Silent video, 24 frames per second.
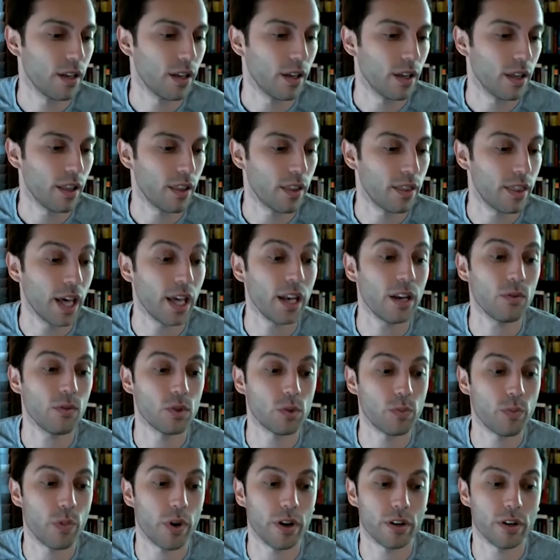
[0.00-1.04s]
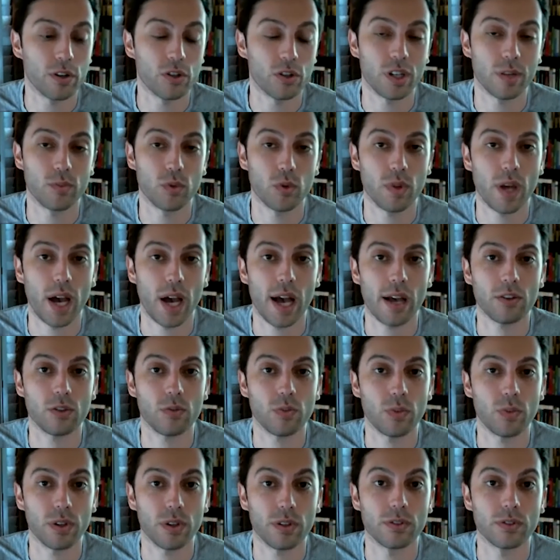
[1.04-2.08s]
then it was partnerships with
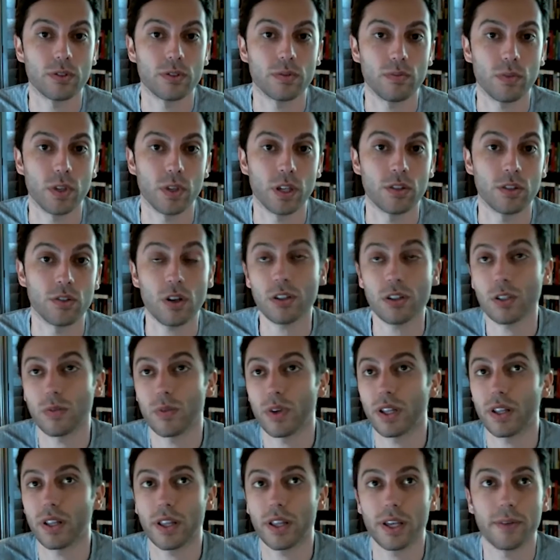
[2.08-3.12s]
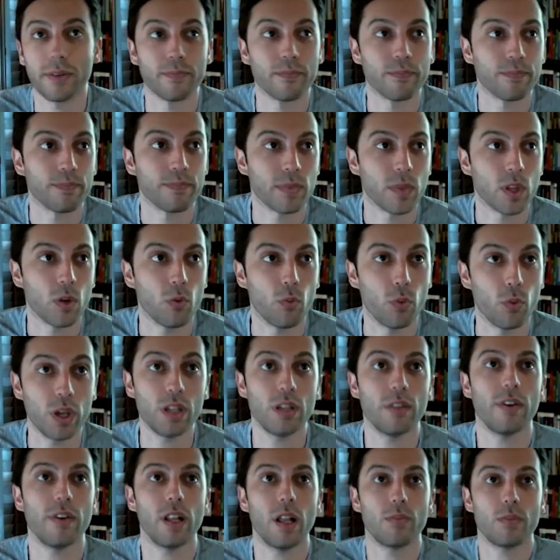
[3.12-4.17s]
hospitals, because ultimately we
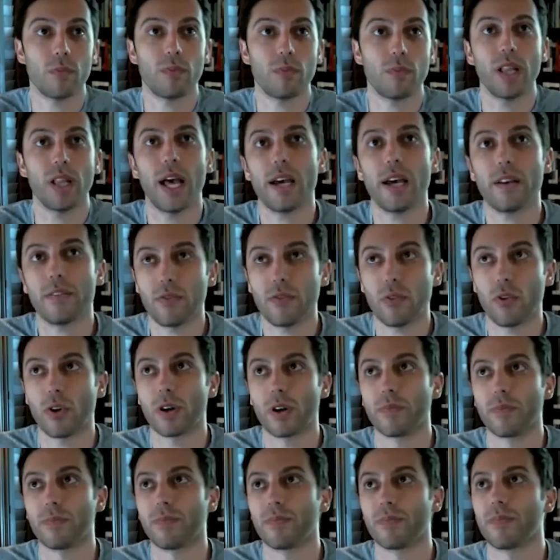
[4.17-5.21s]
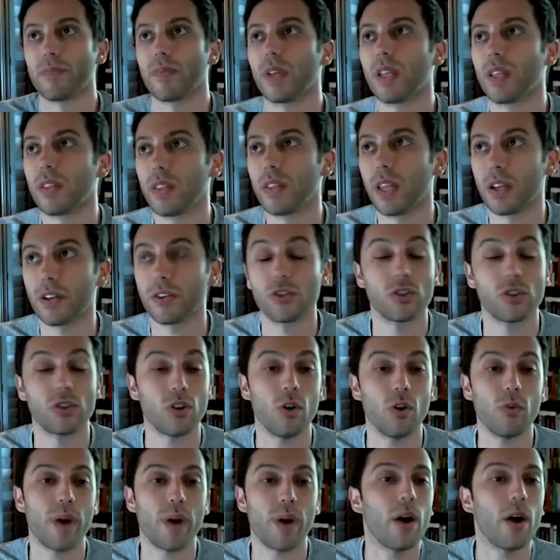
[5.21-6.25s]
developed a platform that is so
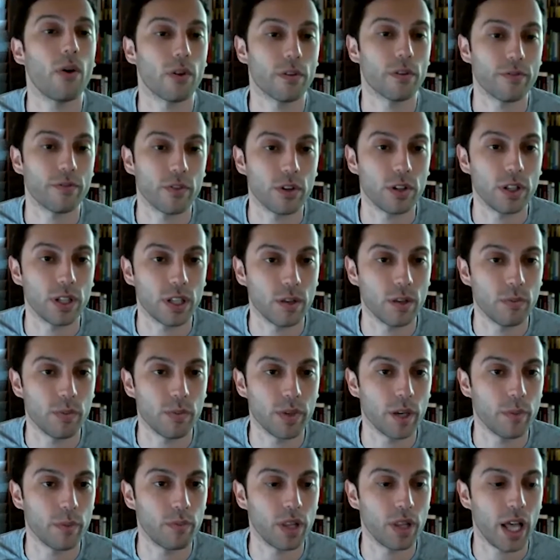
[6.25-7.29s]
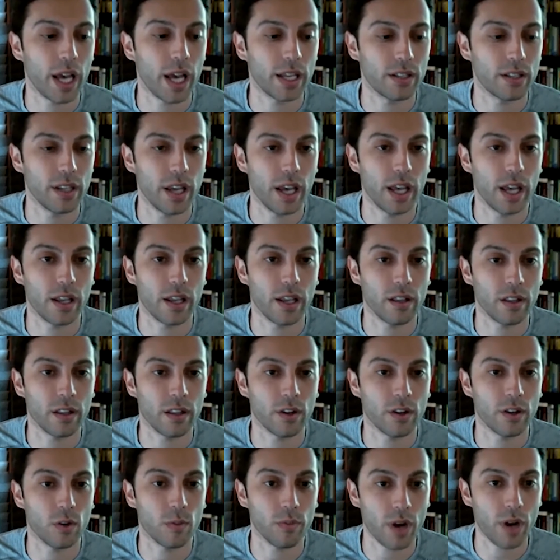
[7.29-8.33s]
powerful it can be applied to any
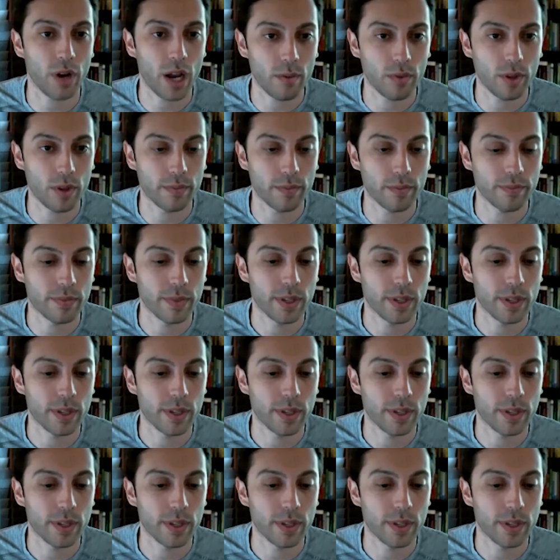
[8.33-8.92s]
clinical problem.